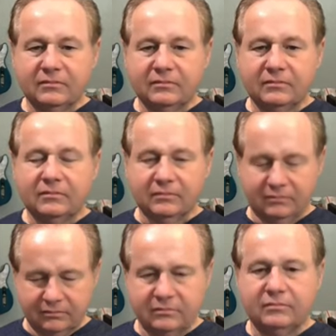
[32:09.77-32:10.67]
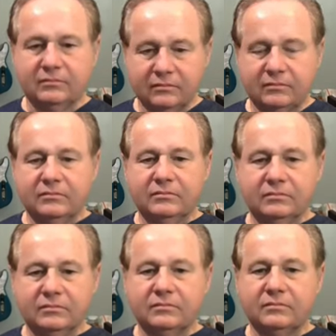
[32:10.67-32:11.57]

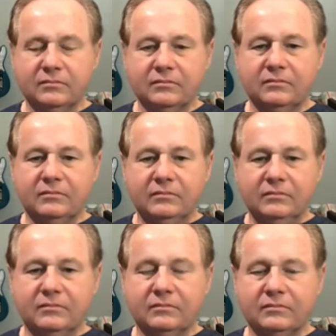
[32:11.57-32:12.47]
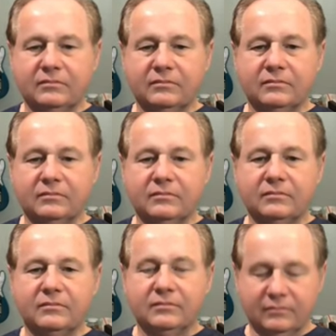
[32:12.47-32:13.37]

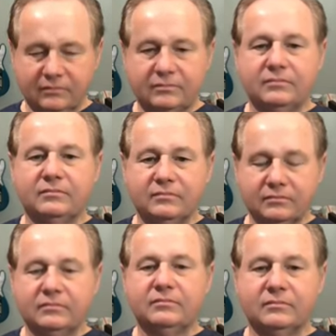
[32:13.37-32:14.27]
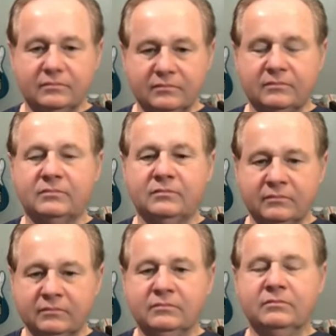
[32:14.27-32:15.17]

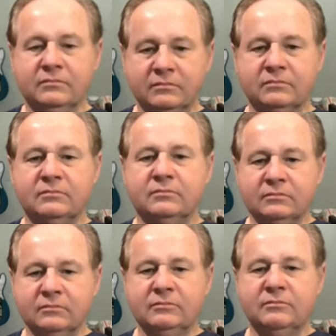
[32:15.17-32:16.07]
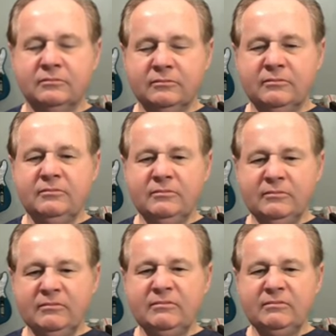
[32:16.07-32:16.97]

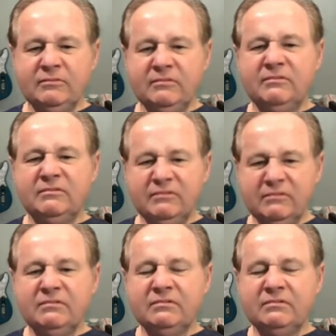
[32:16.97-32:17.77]
(silent)